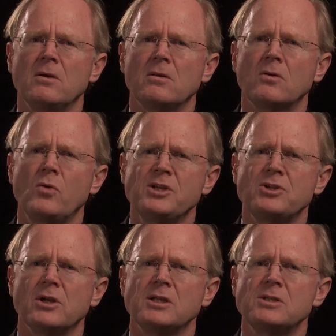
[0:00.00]
The
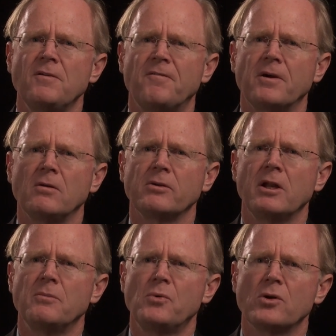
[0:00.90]
question is difficult
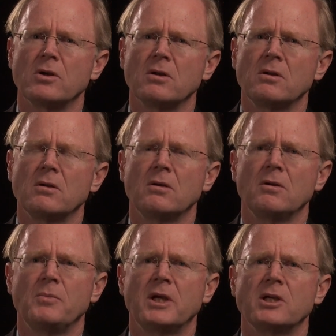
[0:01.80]
and important
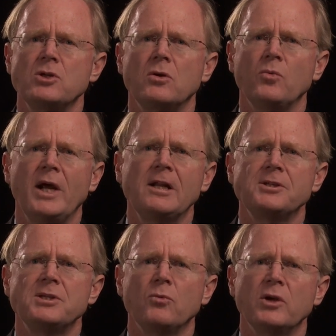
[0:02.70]
because you can readily
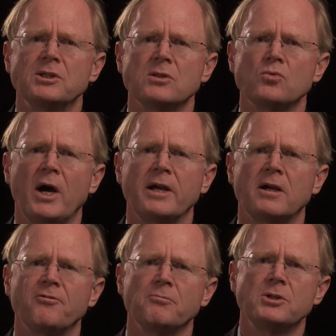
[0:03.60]
see reasons why
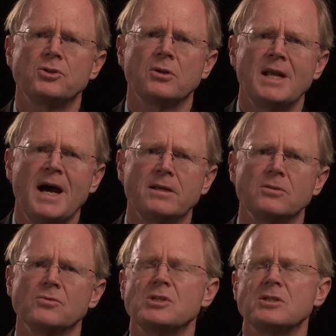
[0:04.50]
governments should not
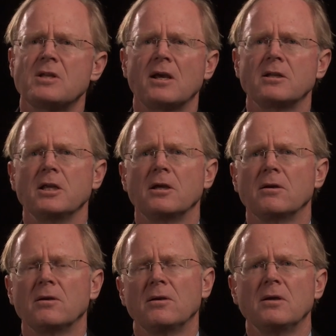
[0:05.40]
use this technique.
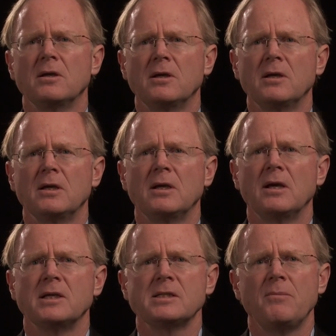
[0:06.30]

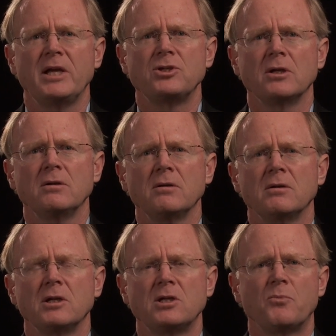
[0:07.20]
As I mentioned,
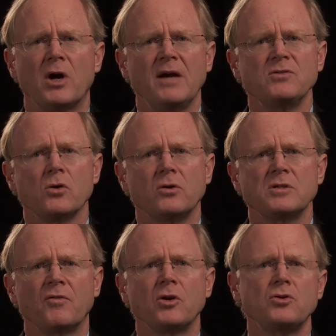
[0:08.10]
it deprives
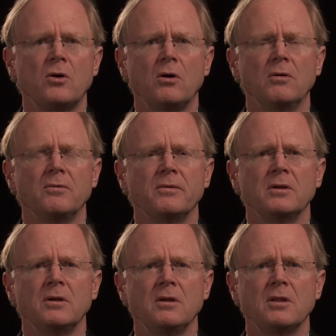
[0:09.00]
owners of control.
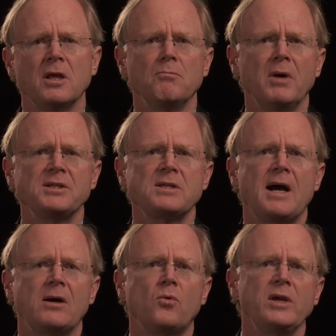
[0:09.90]
They must
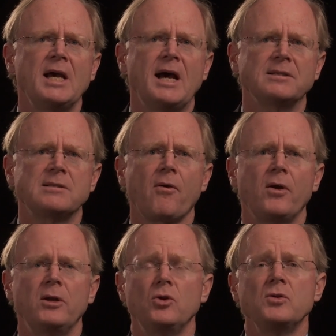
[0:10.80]
acquiesce
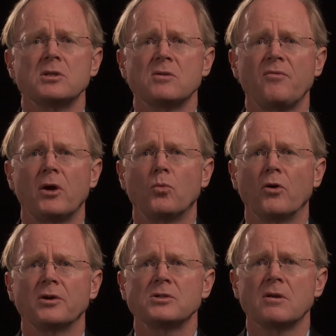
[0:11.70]
in uses of their
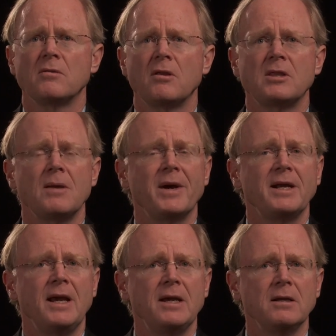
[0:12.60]
works that they
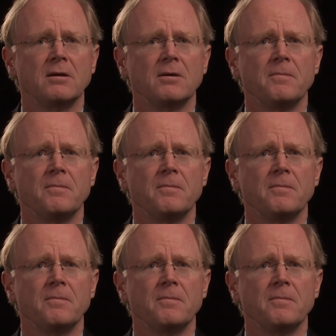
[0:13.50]
might hate.